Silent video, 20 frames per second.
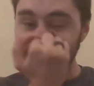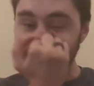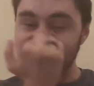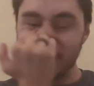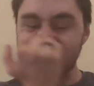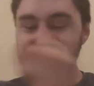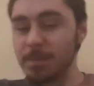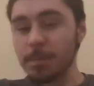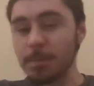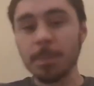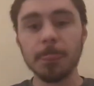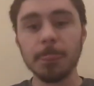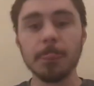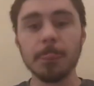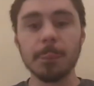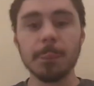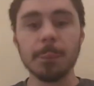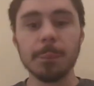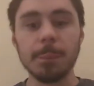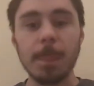I don't know much
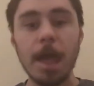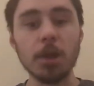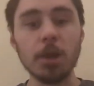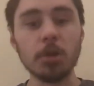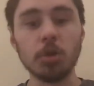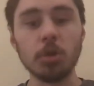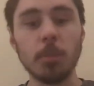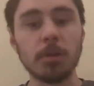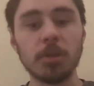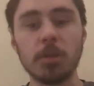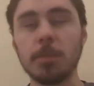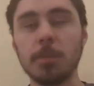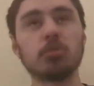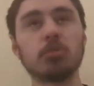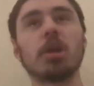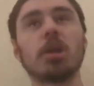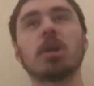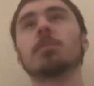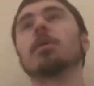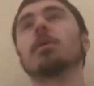about Dragon Ball Z
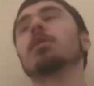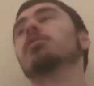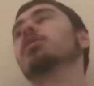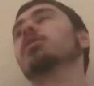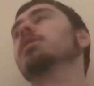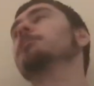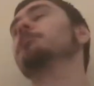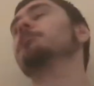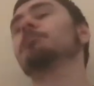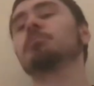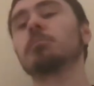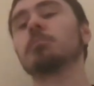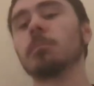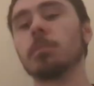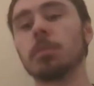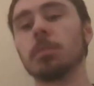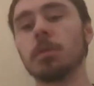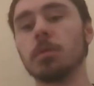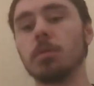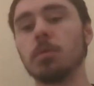or Dragon Ball
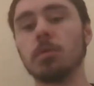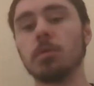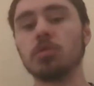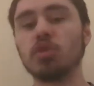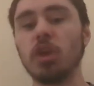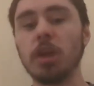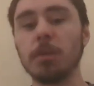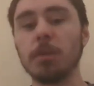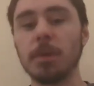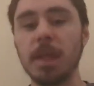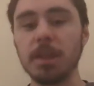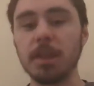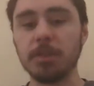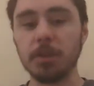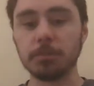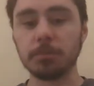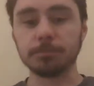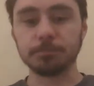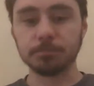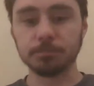anything.
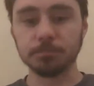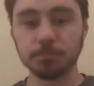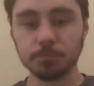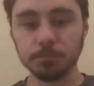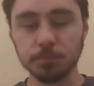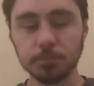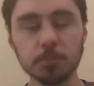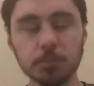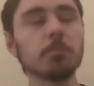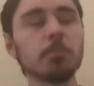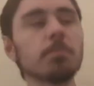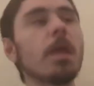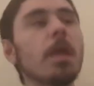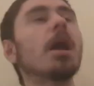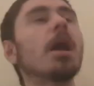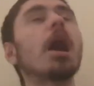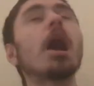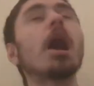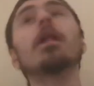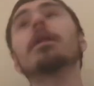All I know is Dragon
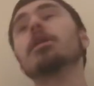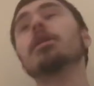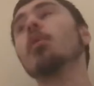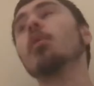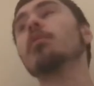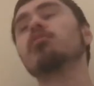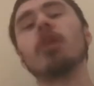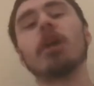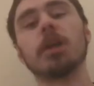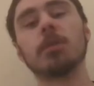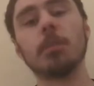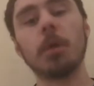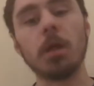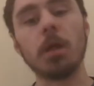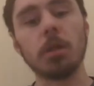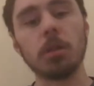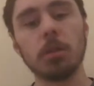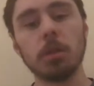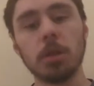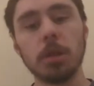Ball is
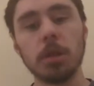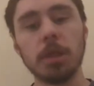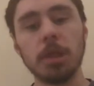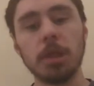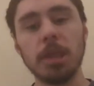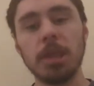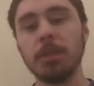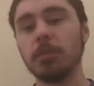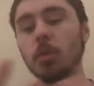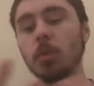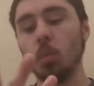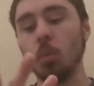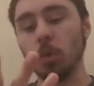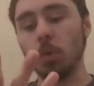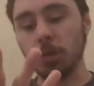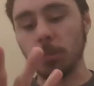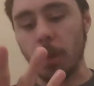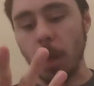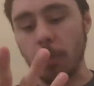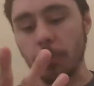one of the popular ones. It's
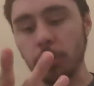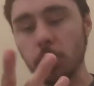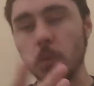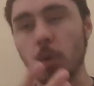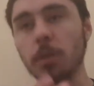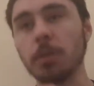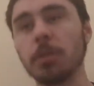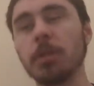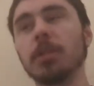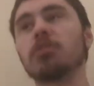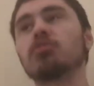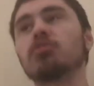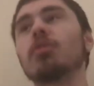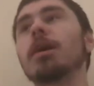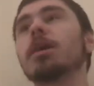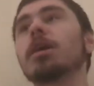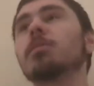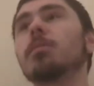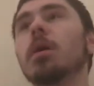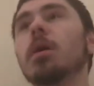Dragon Ball,
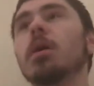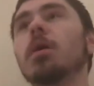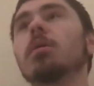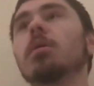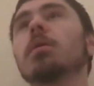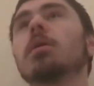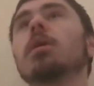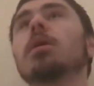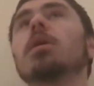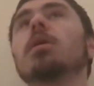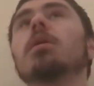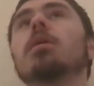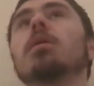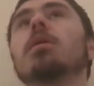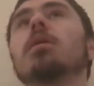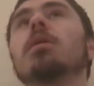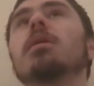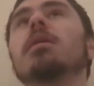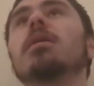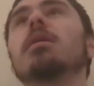
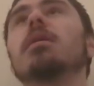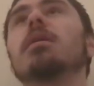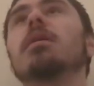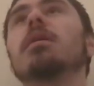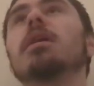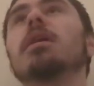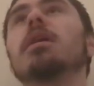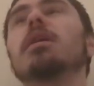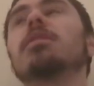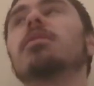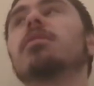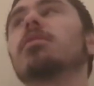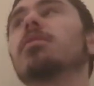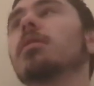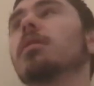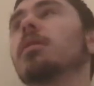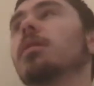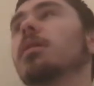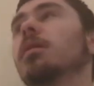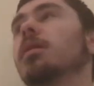it's
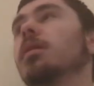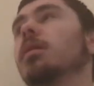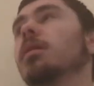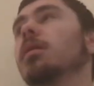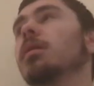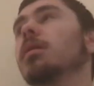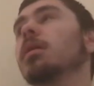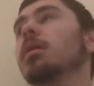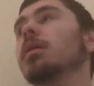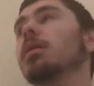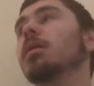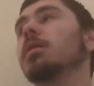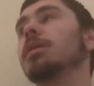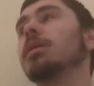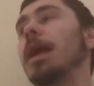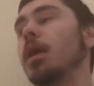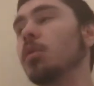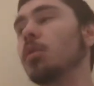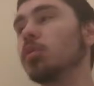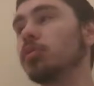Naruto, it's
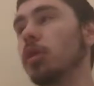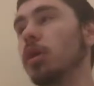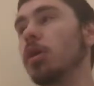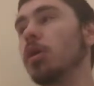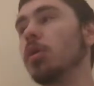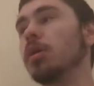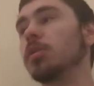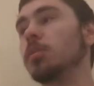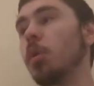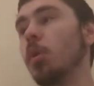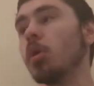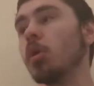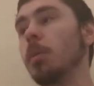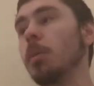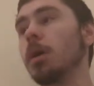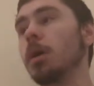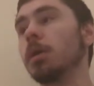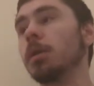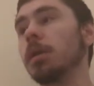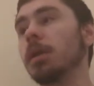Pokemon, it's
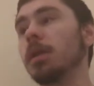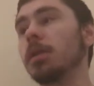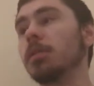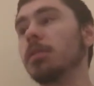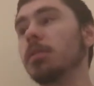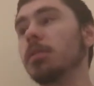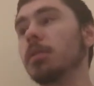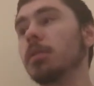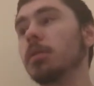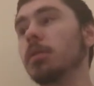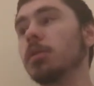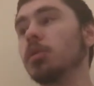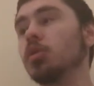Yu-Gi-Oh, it's